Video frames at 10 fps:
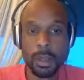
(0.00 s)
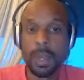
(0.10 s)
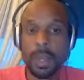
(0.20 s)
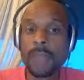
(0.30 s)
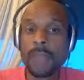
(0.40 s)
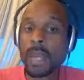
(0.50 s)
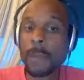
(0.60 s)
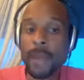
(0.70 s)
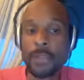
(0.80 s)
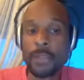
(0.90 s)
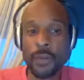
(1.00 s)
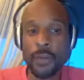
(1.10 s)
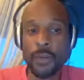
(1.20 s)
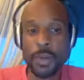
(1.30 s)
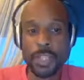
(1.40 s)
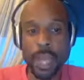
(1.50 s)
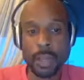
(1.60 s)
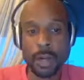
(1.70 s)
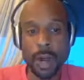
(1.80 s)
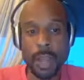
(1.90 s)
Think about this for a second, all
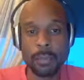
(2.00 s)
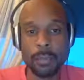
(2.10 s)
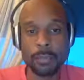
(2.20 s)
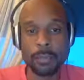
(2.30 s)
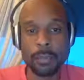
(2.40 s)
right?